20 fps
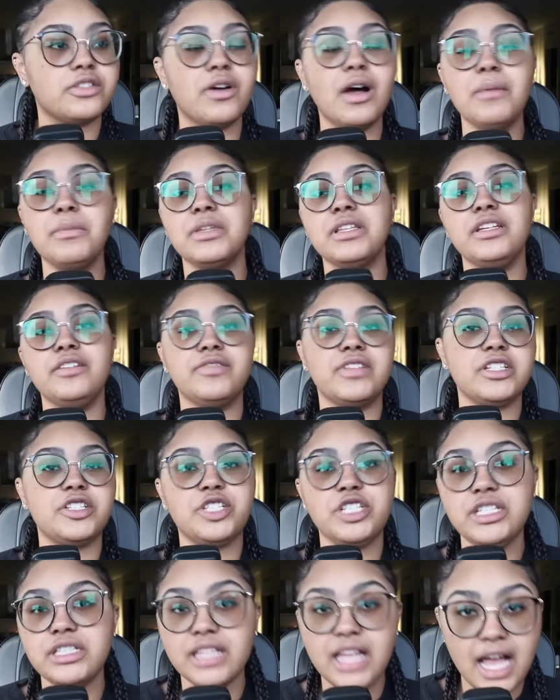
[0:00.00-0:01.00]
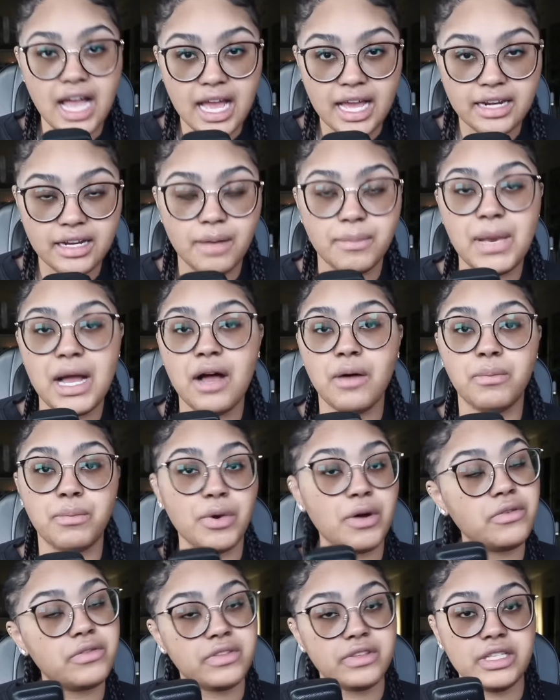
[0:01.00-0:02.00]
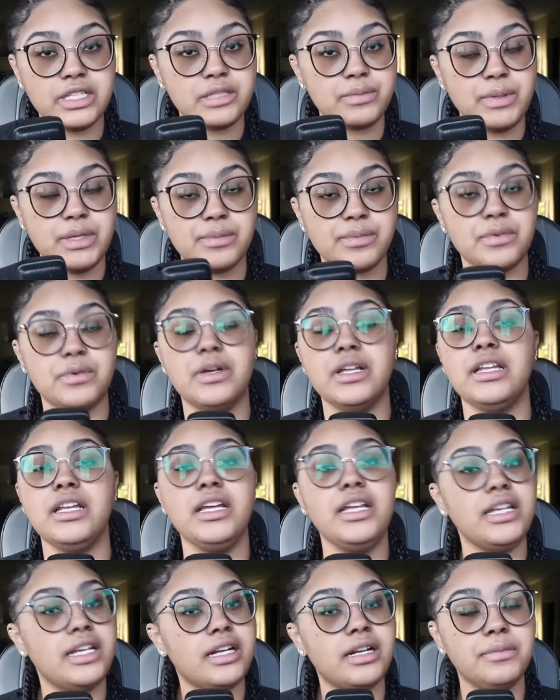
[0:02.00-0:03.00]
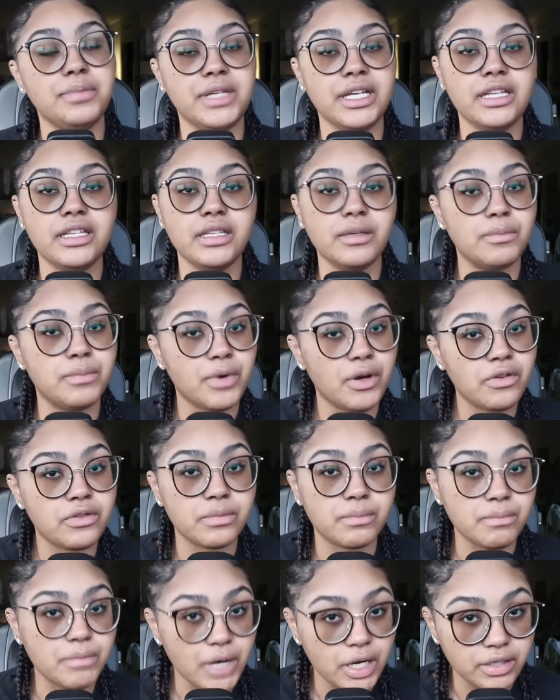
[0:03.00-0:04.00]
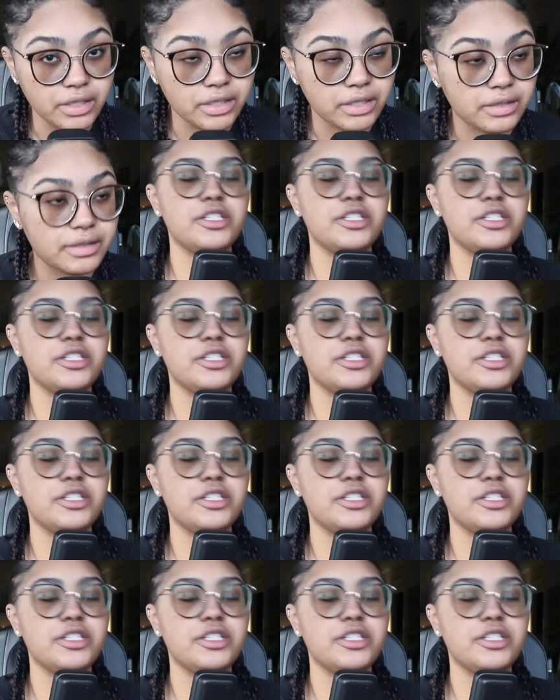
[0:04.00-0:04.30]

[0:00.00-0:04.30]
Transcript: So I believe that she lied about both of these people and ended up getting them both murdered.